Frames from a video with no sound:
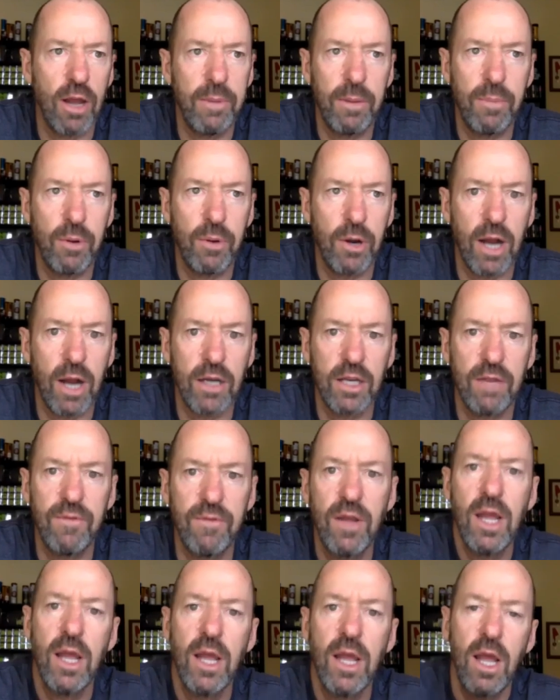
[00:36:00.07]
productive.
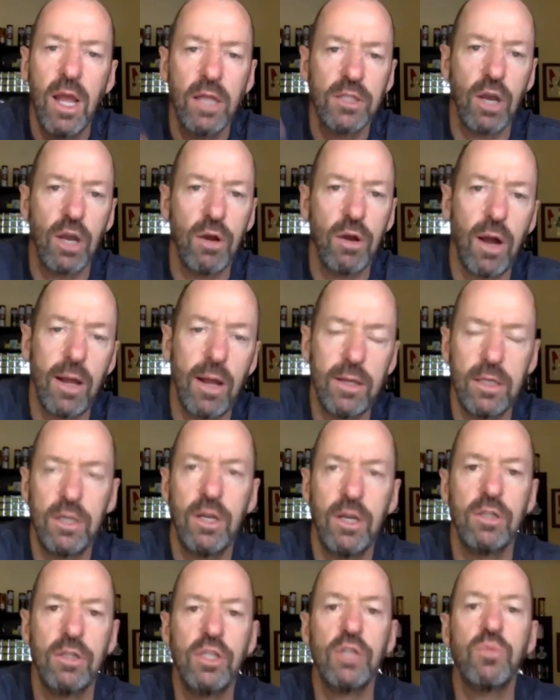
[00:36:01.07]
So, I, you know,
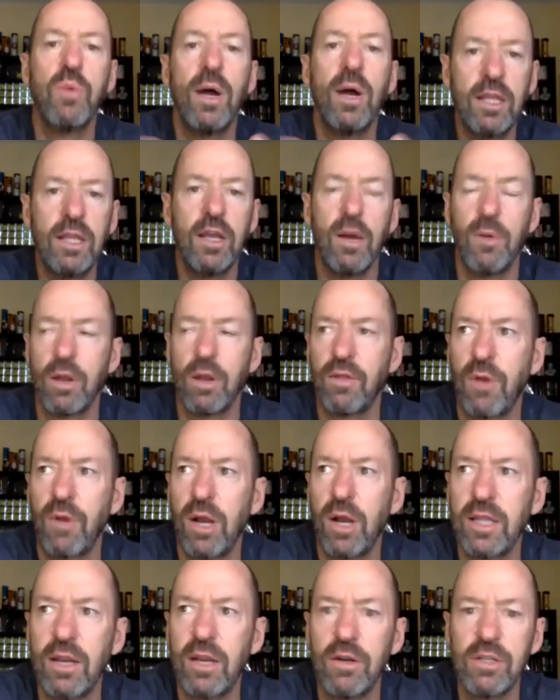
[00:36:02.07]
just one thing I want to throw out
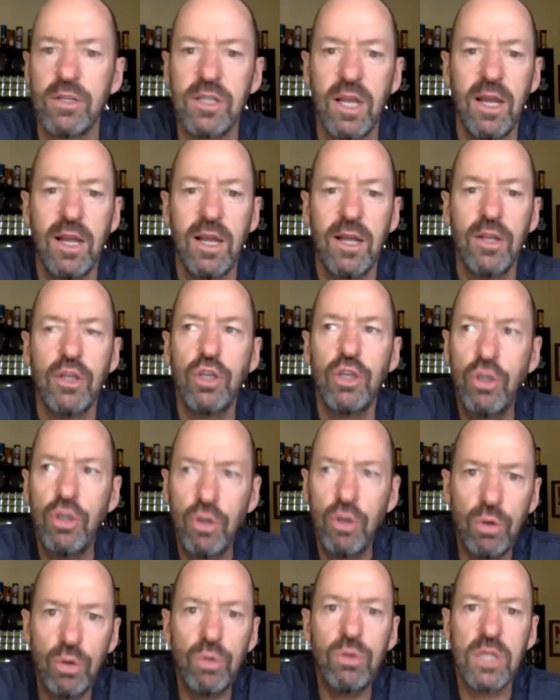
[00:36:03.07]
there is
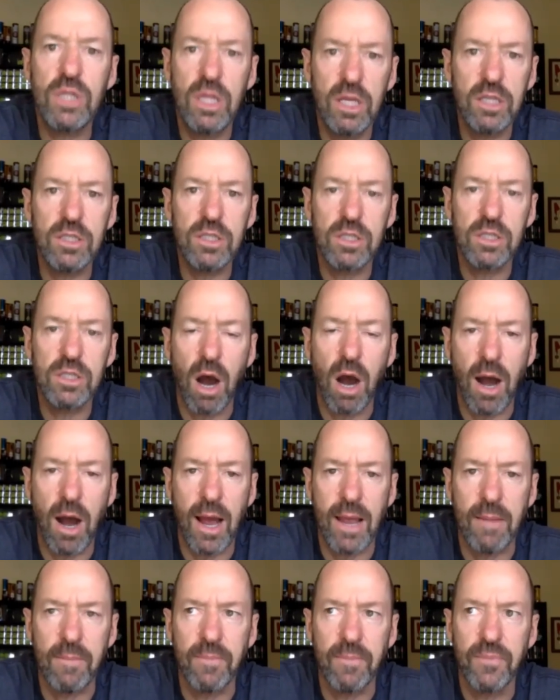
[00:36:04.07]
use this
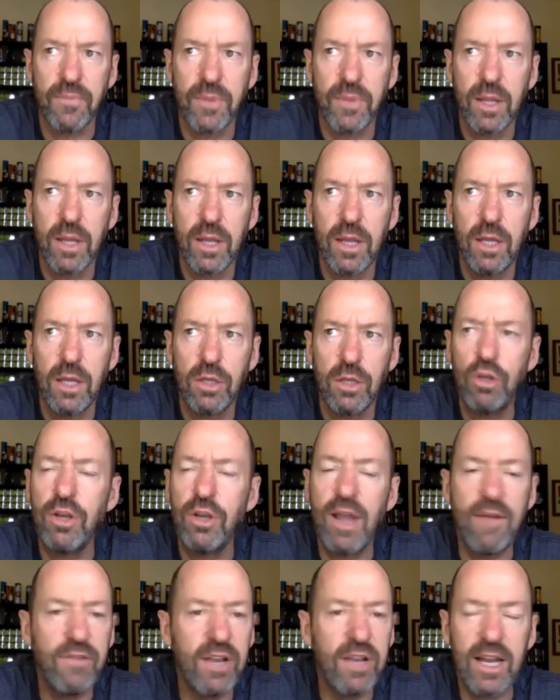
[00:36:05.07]
time. You're
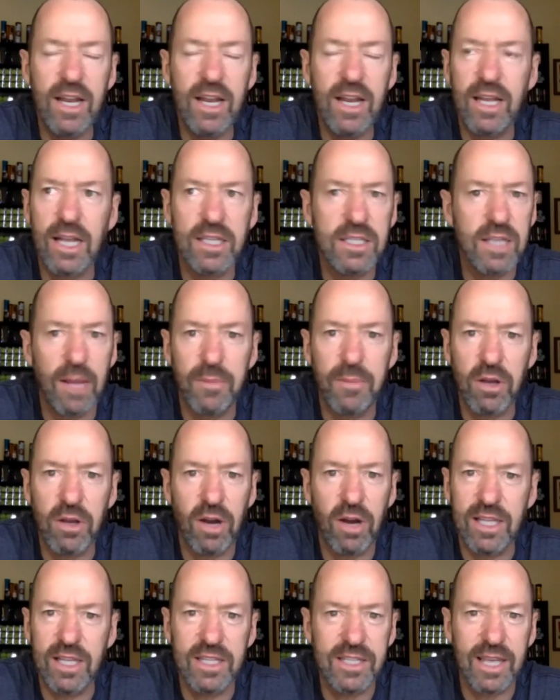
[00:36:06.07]
never going to get something like
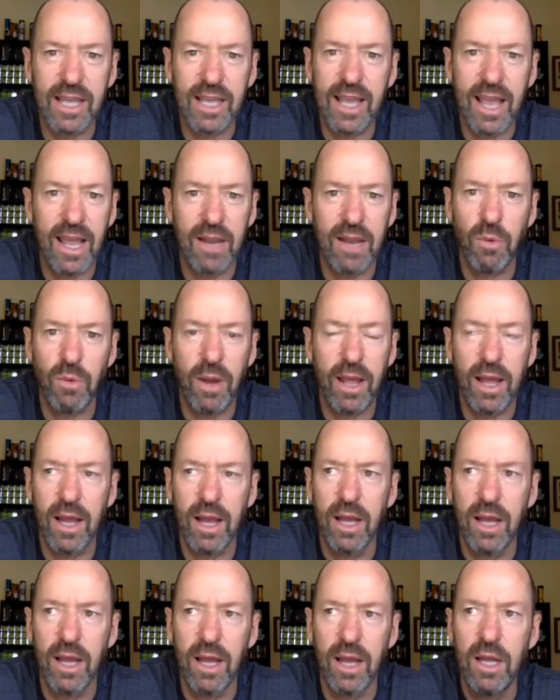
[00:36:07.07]
this again where
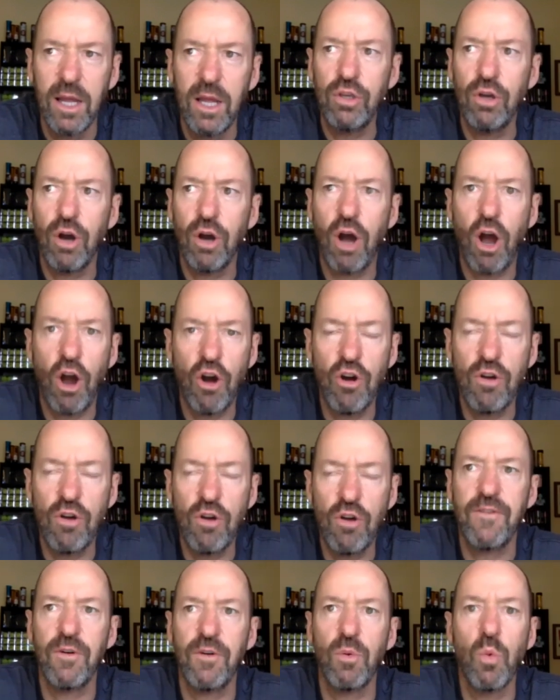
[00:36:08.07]
you're home
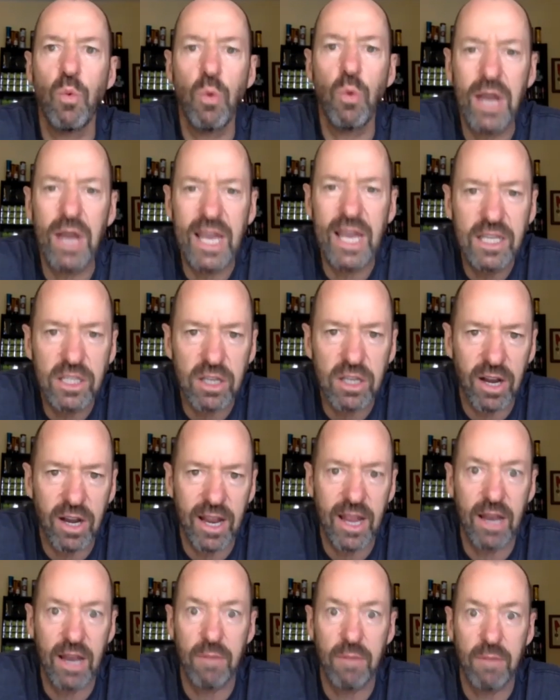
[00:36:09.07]
for weeks on
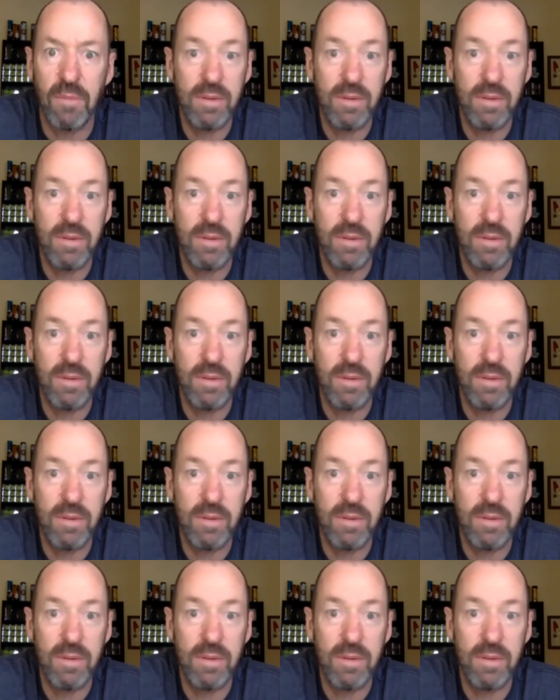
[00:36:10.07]
end, maybe